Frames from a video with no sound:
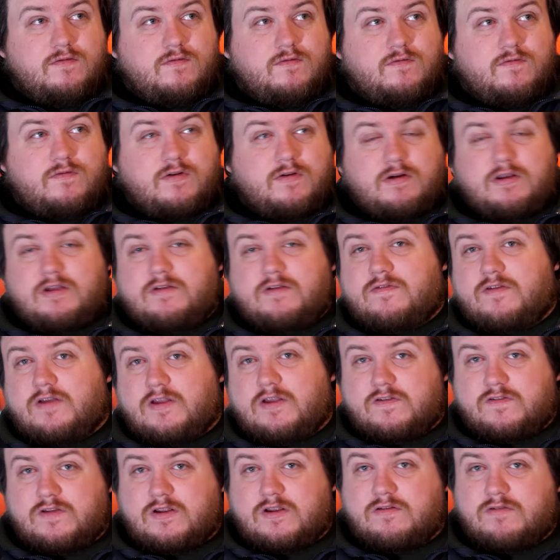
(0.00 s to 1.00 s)
very
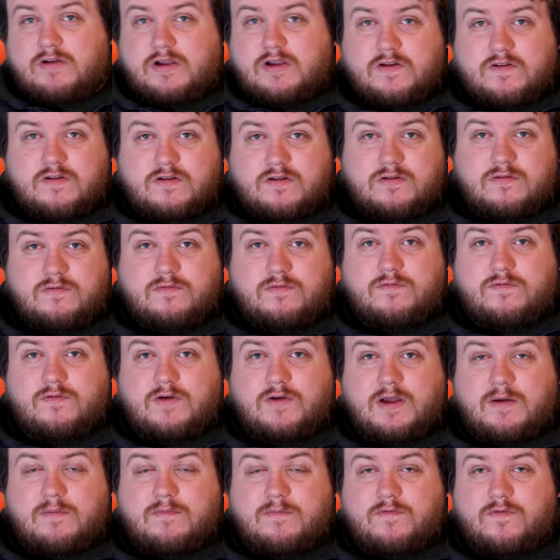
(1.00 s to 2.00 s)
first generation
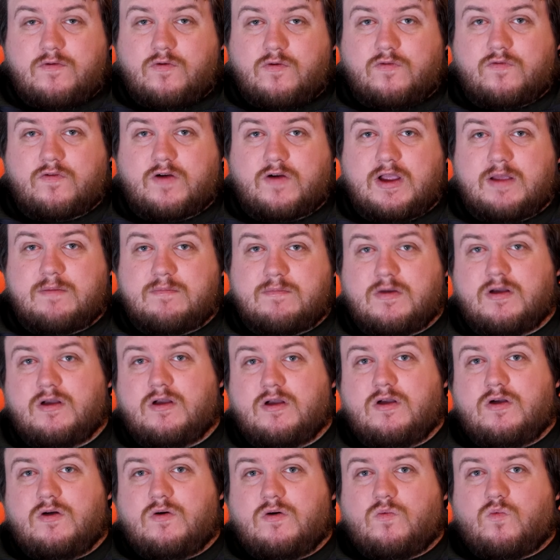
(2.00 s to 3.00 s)
full frame
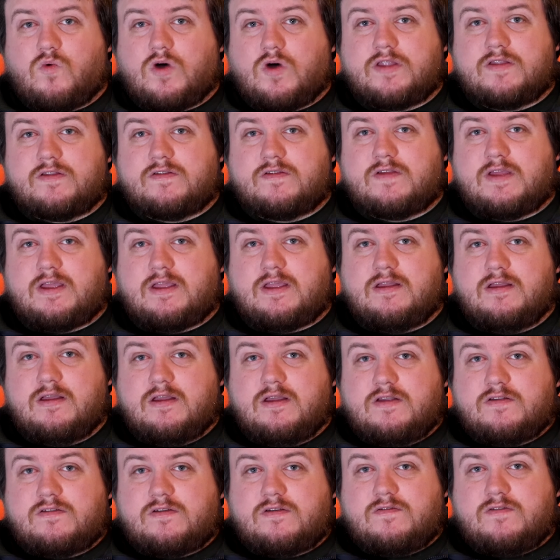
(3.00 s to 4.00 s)
1D.
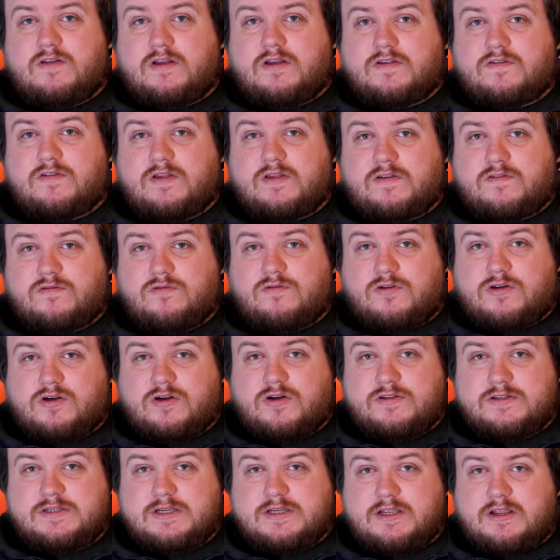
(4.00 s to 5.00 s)
So if you like that sort of
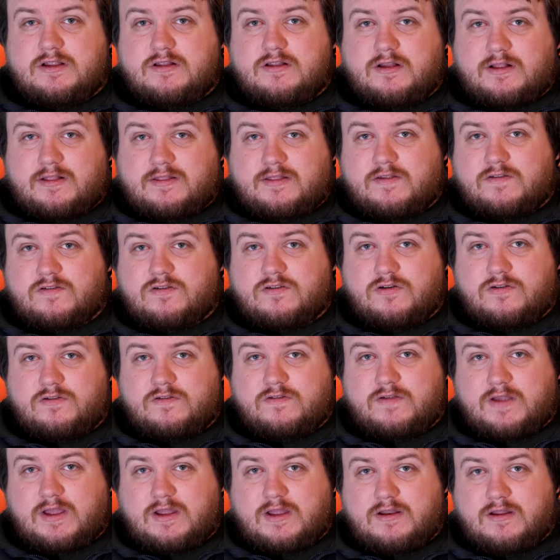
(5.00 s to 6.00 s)
content, you like this
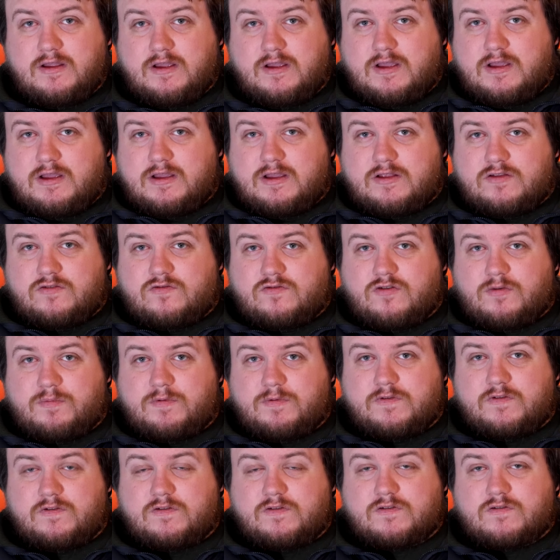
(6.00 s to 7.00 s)
content, drop
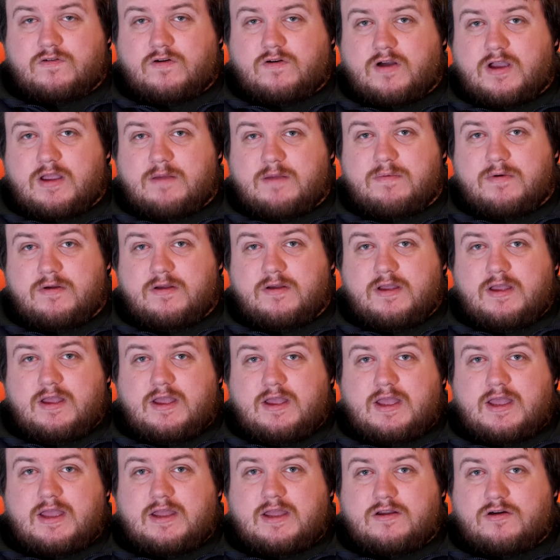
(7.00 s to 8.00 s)
a subscribe,
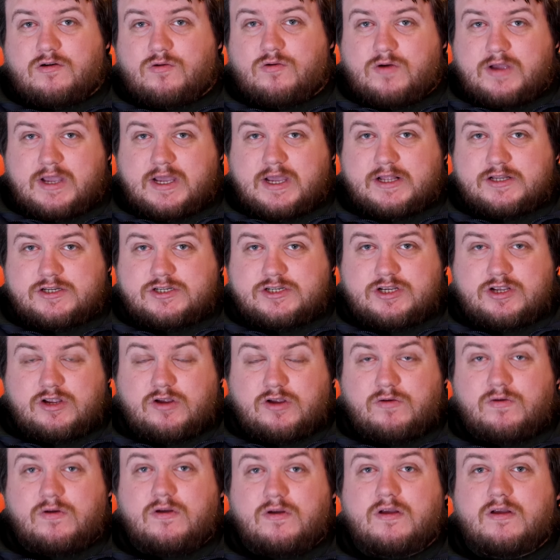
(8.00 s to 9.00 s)
and I will catch
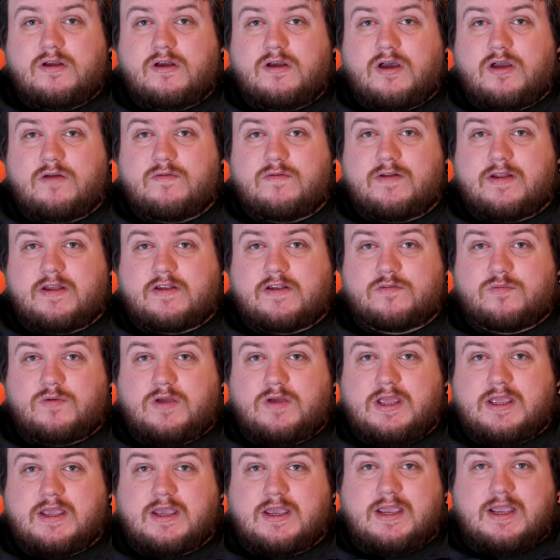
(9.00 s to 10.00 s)
you hopefully next
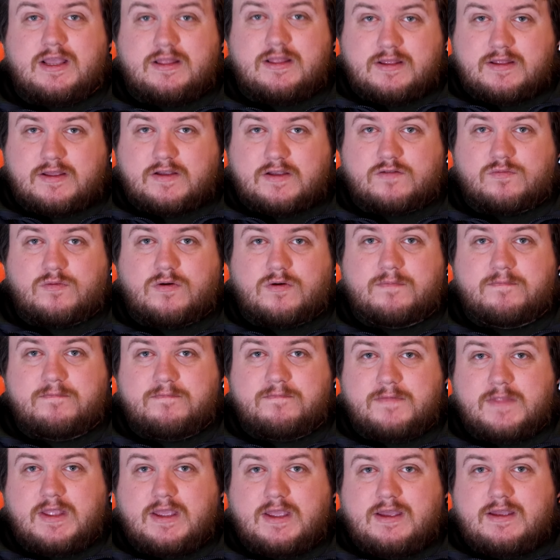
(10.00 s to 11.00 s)
week in the next one.
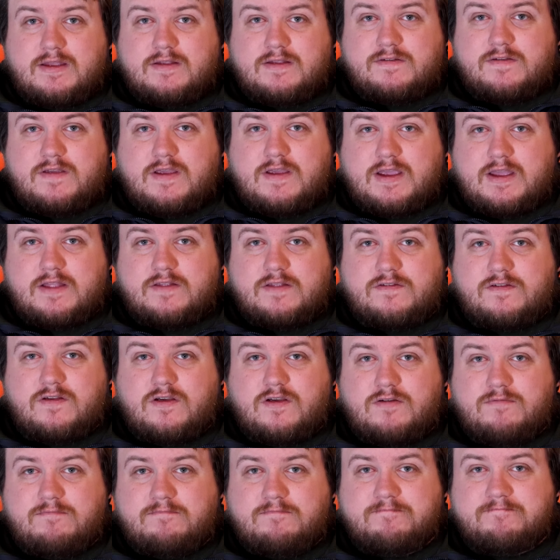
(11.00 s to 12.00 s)
See you again
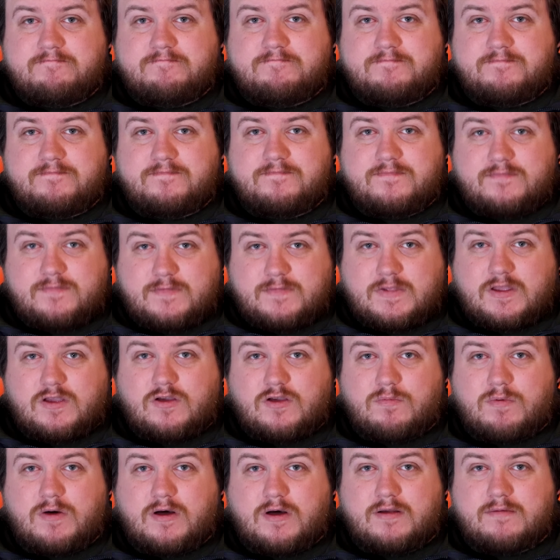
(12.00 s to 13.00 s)
soon.
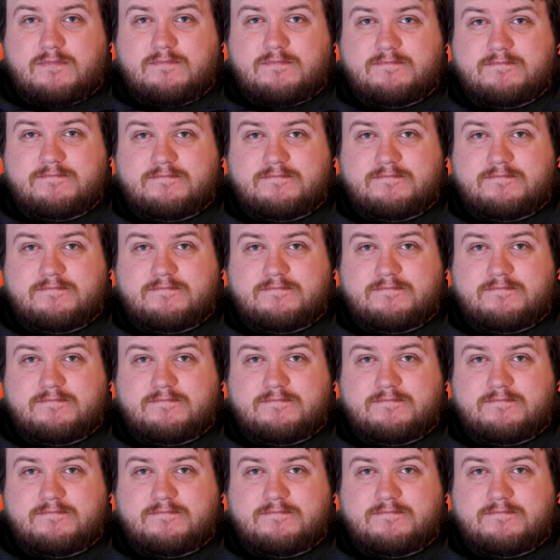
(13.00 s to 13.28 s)
Goodbye.